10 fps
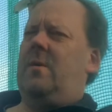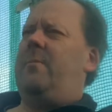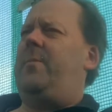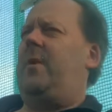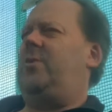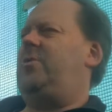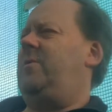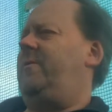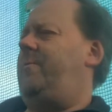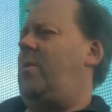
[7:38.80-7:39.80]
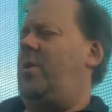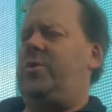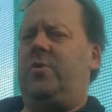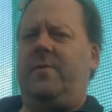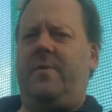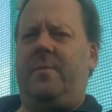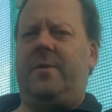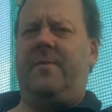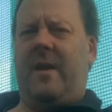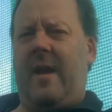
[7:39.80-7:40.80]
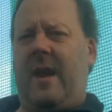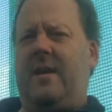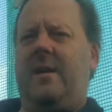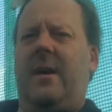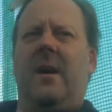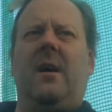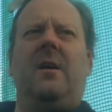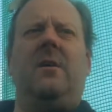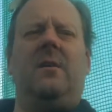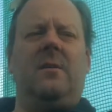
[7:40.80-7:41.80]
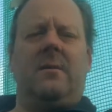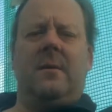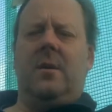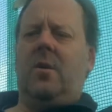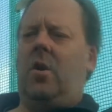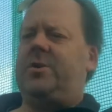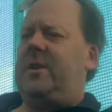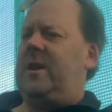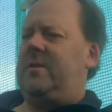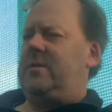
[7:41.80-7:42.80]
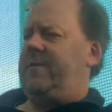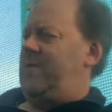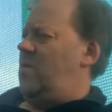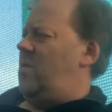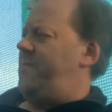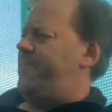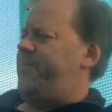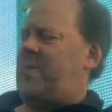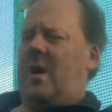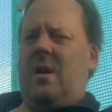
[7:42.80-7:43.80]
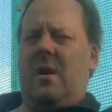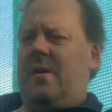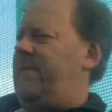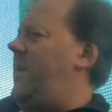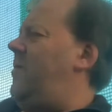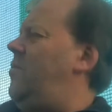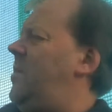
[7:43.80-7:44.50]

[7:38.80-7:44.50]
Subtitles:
picture of the polytunnel from this very end here. Lots of leaves on the floor. They're all